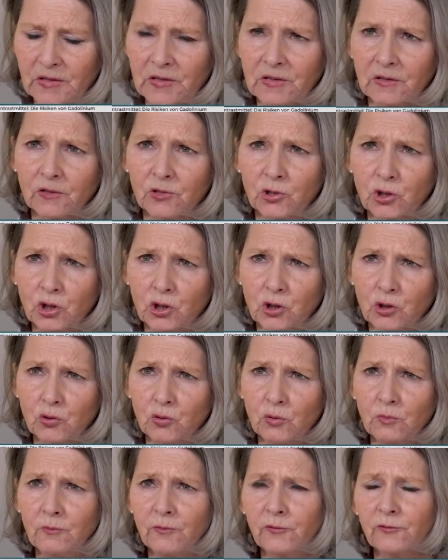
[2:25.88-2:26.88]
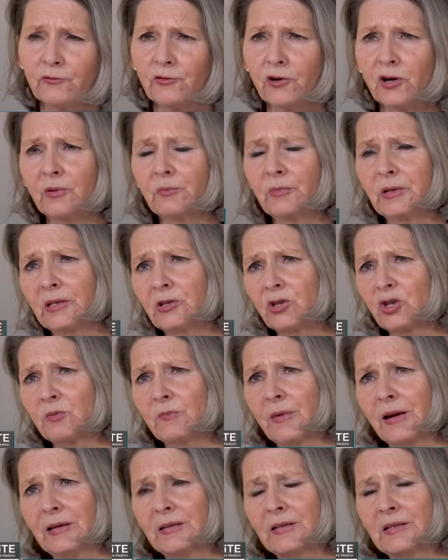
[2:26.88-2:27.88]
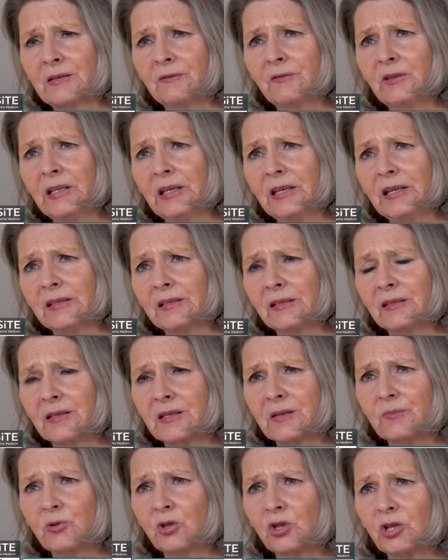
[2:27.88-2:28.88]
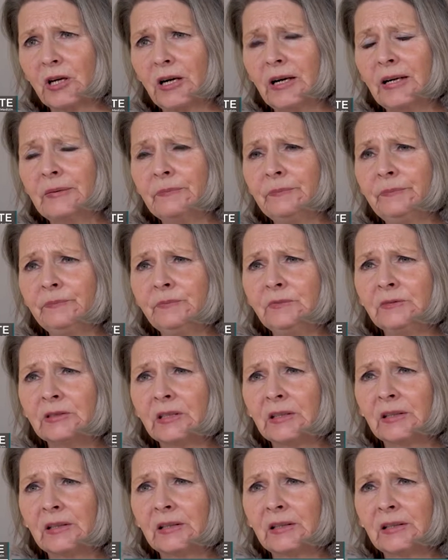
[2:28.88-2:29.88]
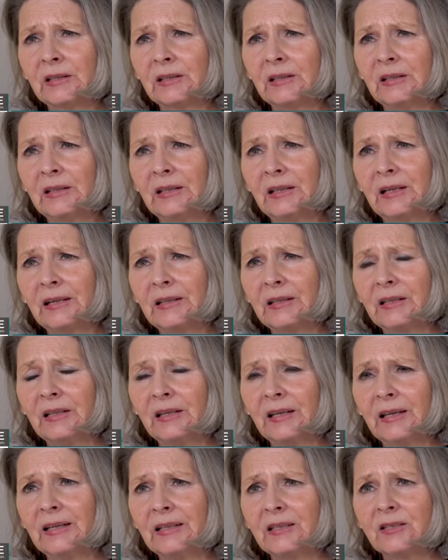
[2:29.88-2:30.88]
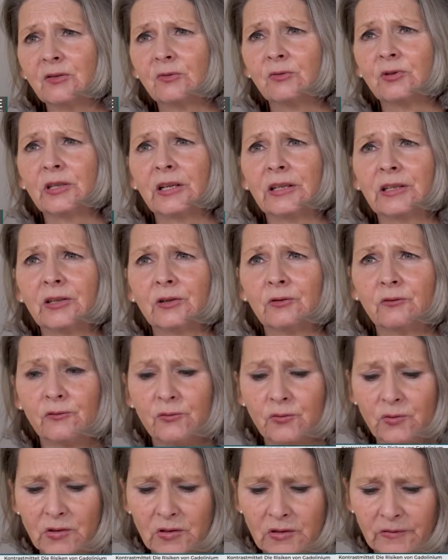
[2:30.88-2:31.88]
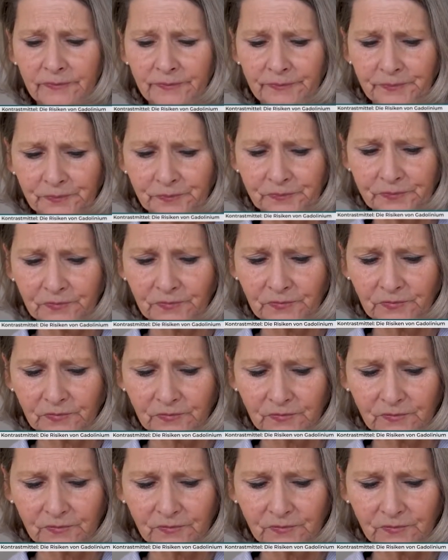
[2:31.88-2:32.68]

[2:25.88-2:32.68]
especially dull pains as described by the parents, on the hands and on the feet.